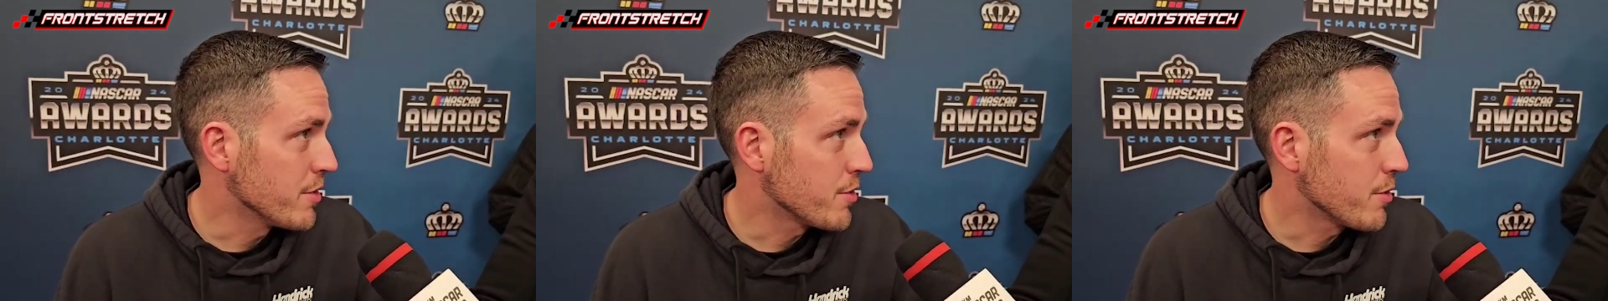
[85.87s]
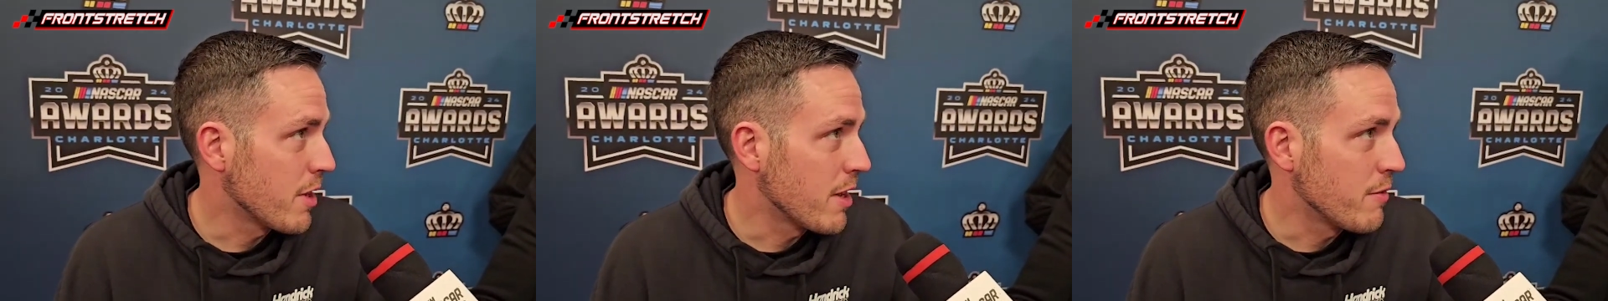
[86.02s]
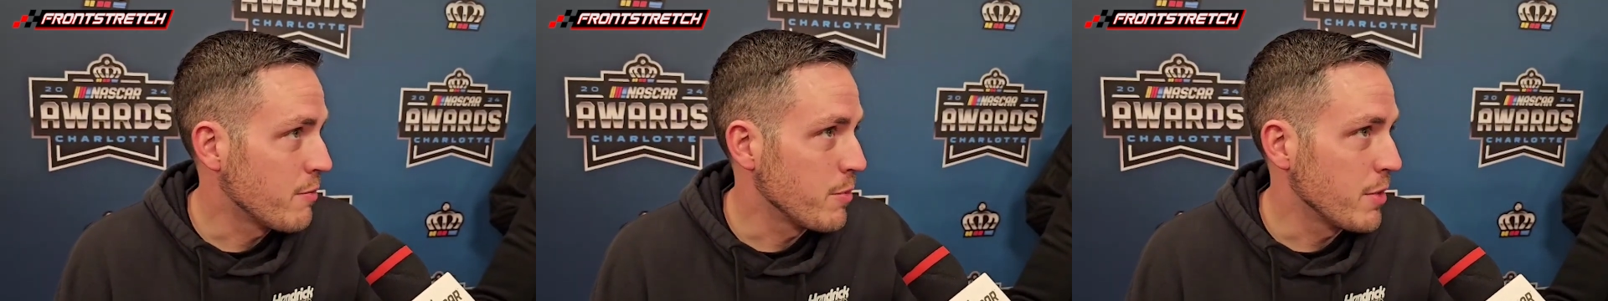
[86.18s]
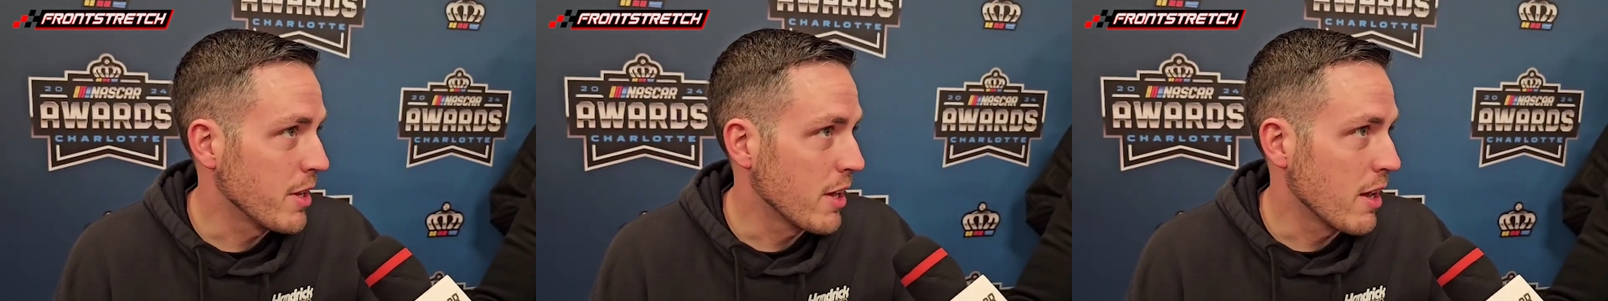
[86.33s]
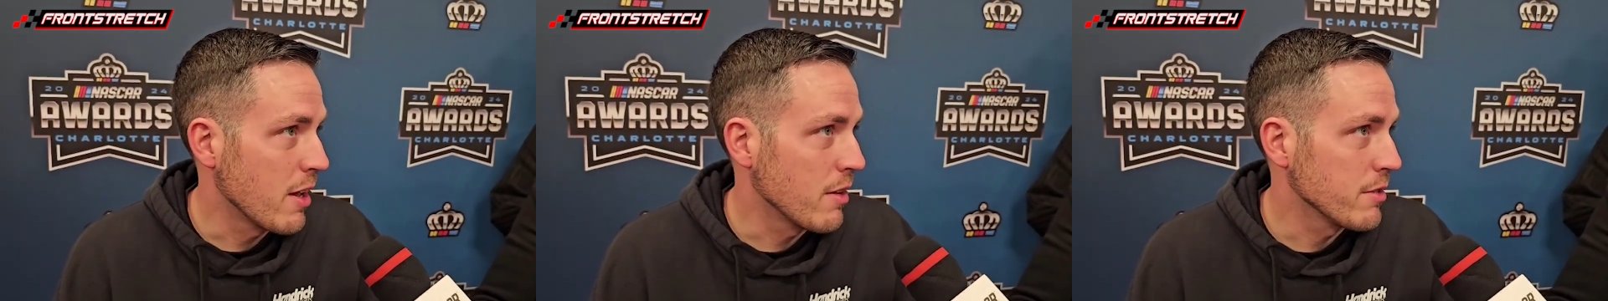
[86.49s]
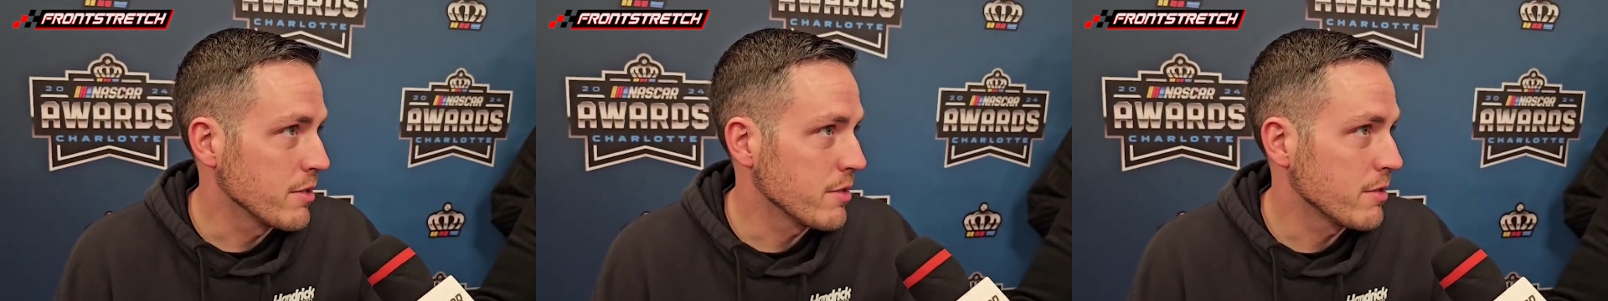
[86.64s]
so having Big
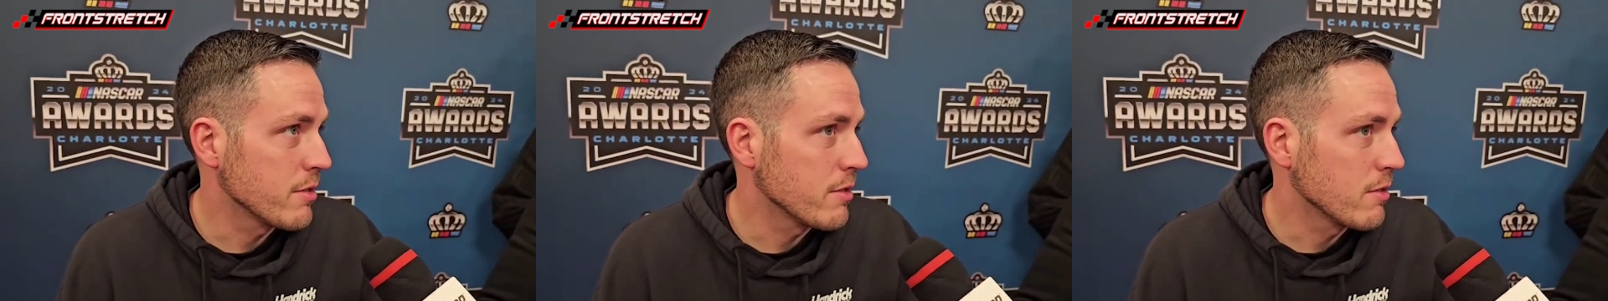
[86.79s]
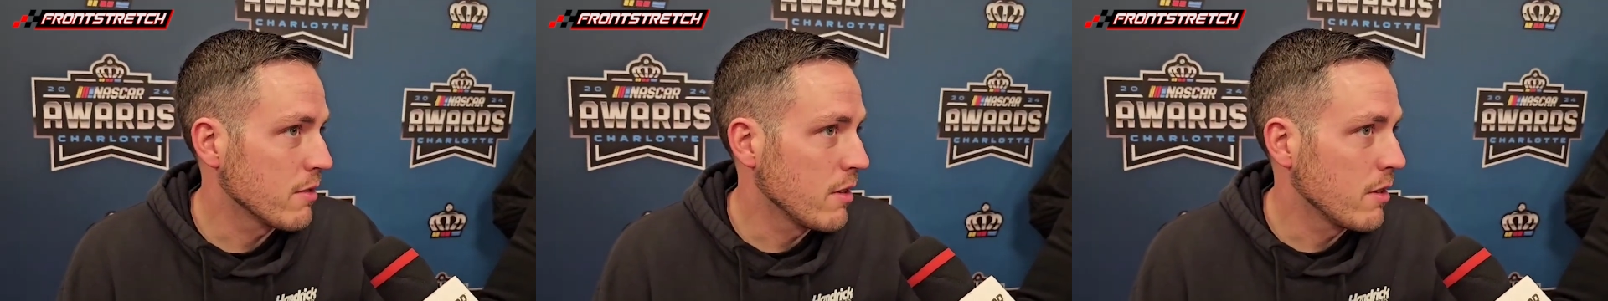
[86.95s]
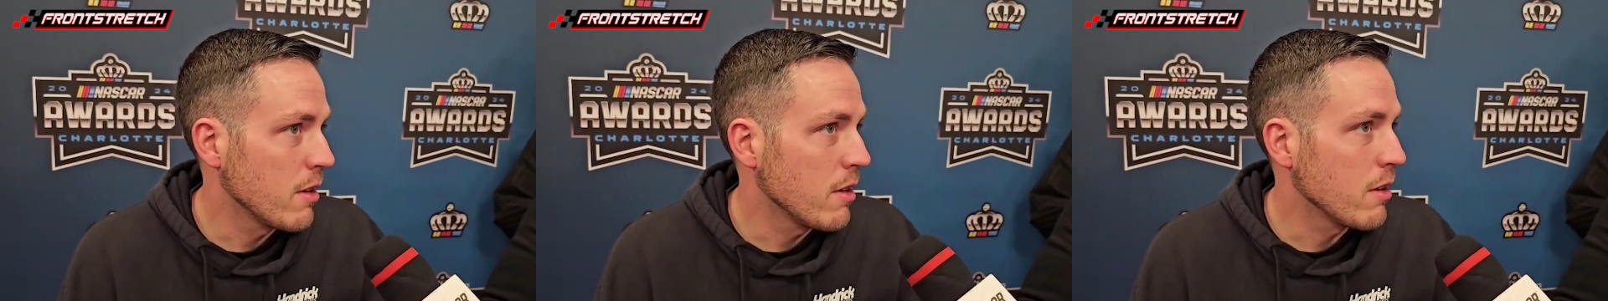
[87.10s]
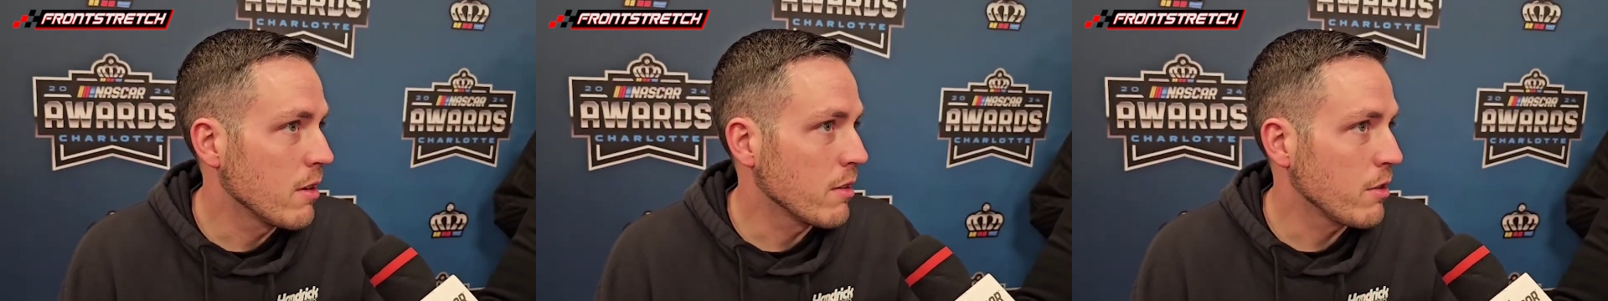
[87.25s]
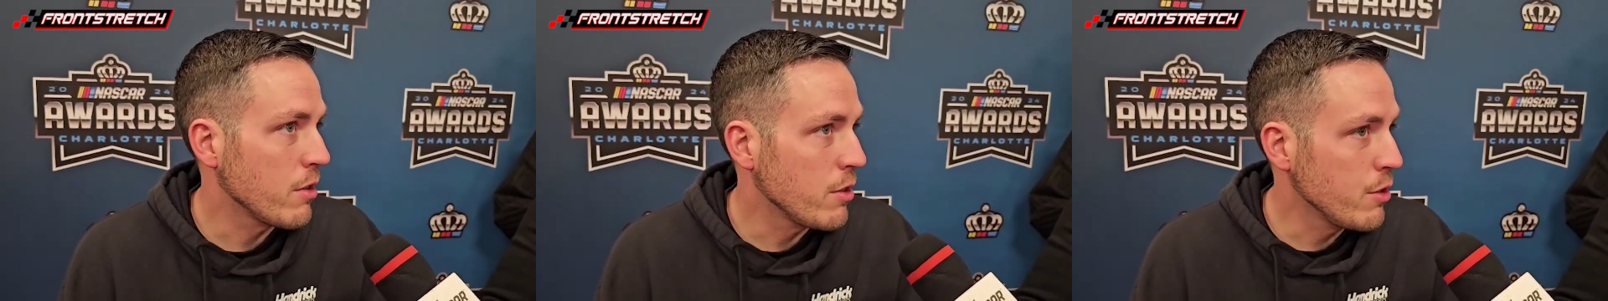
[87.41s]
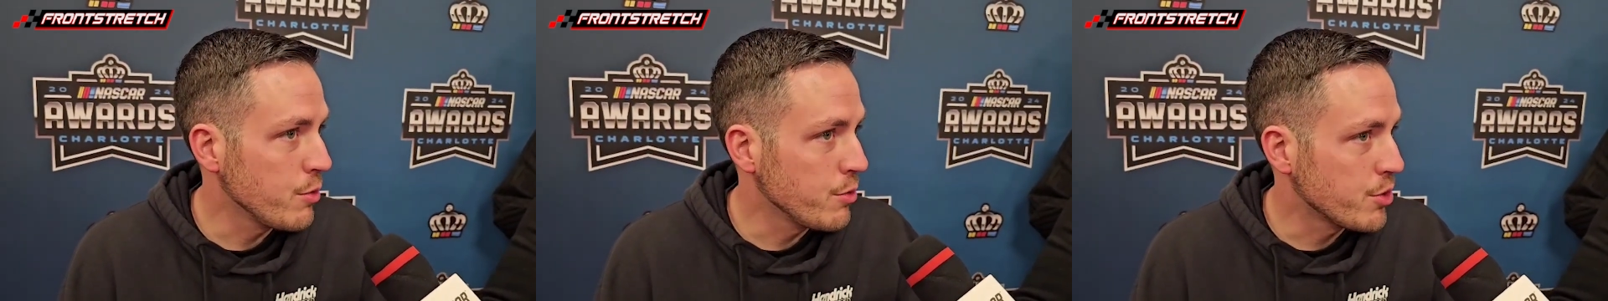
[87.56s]
Al's a
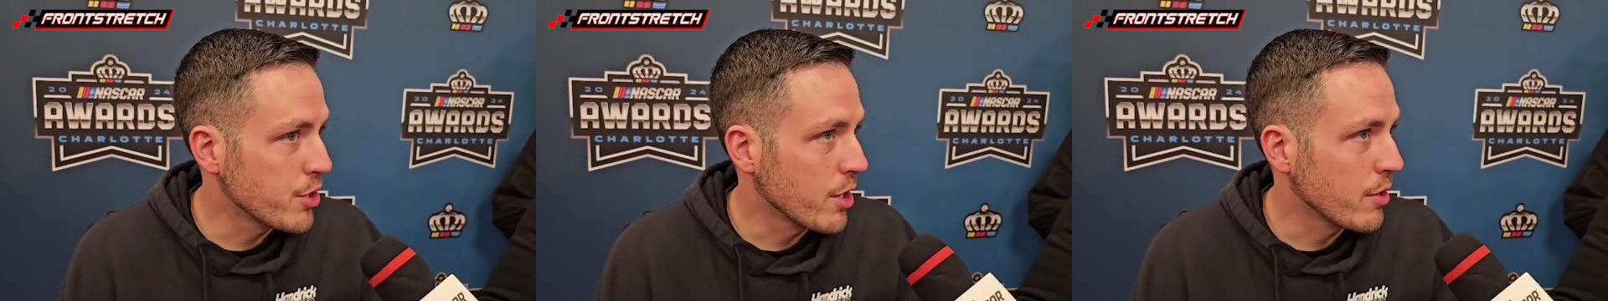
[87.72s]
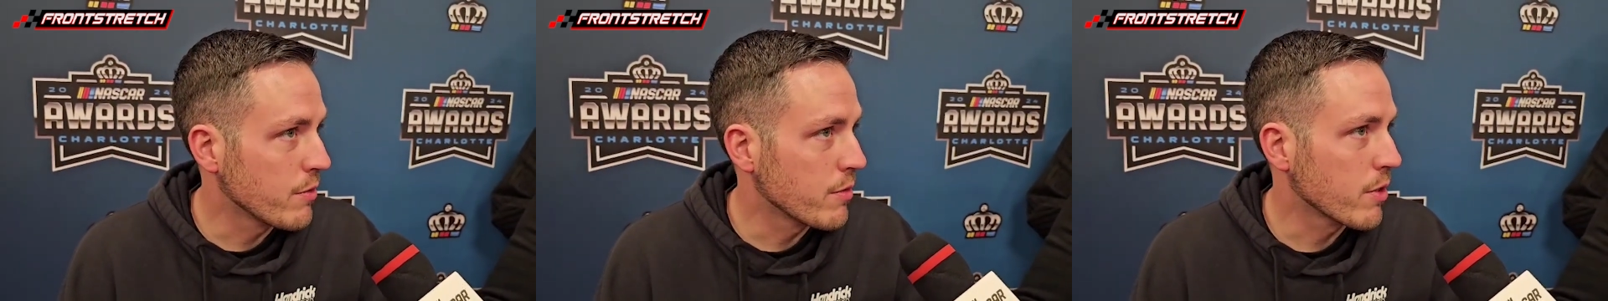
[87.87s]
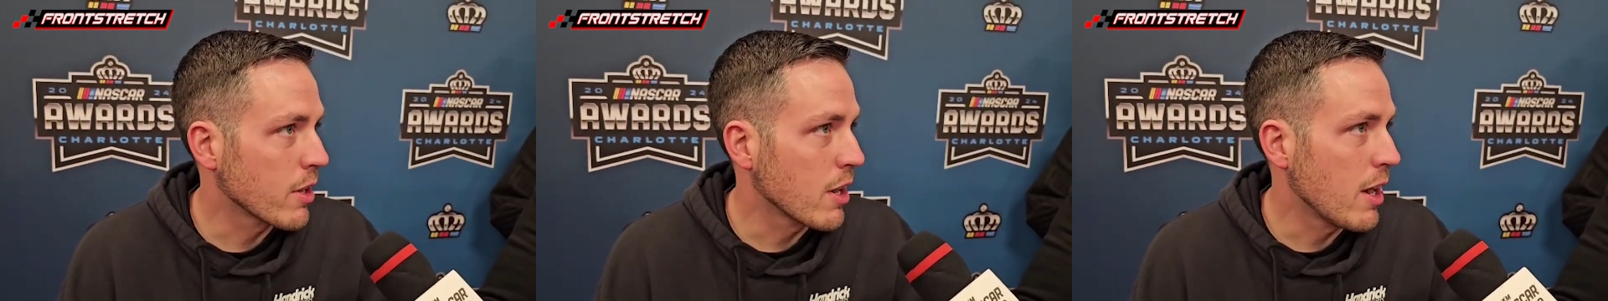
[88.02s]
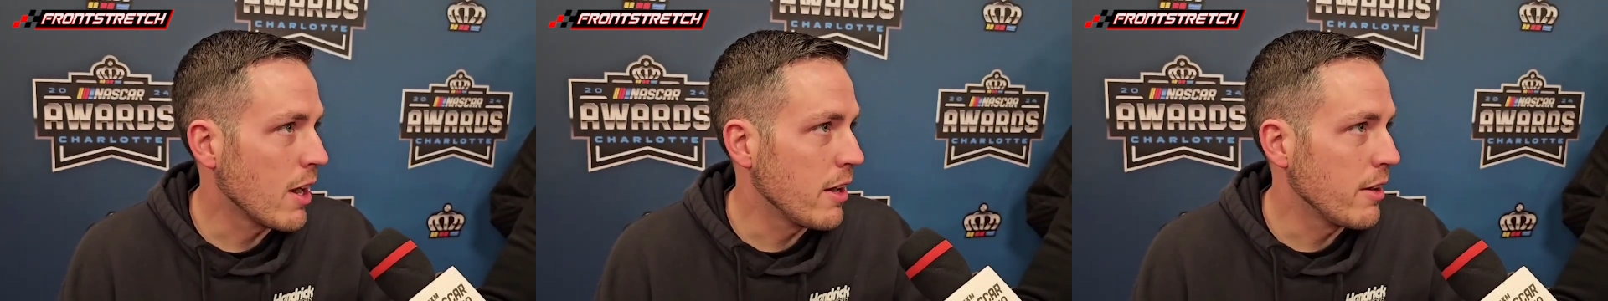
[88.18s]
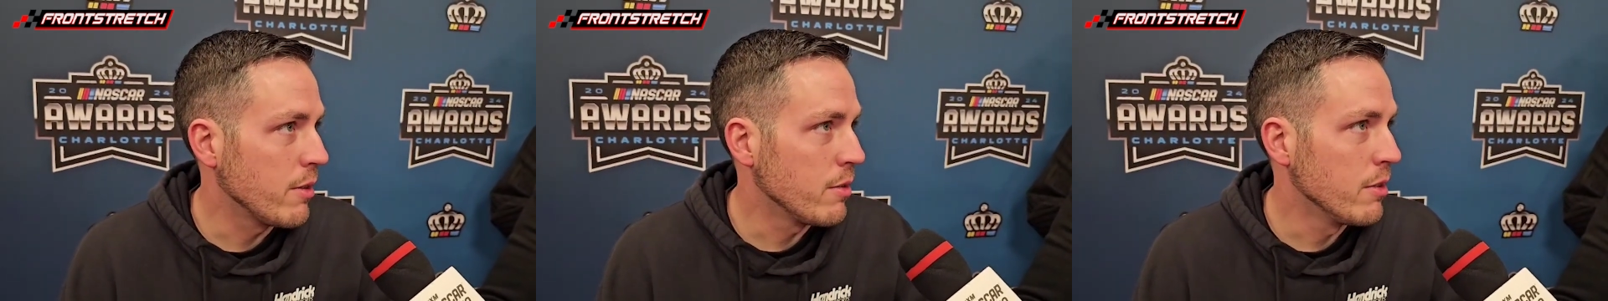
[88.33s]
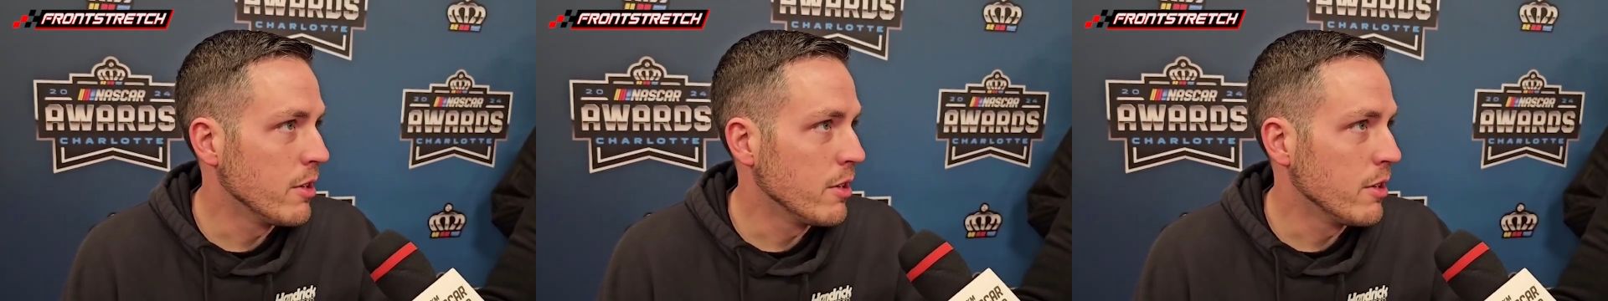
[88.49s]
huge help for Kyle.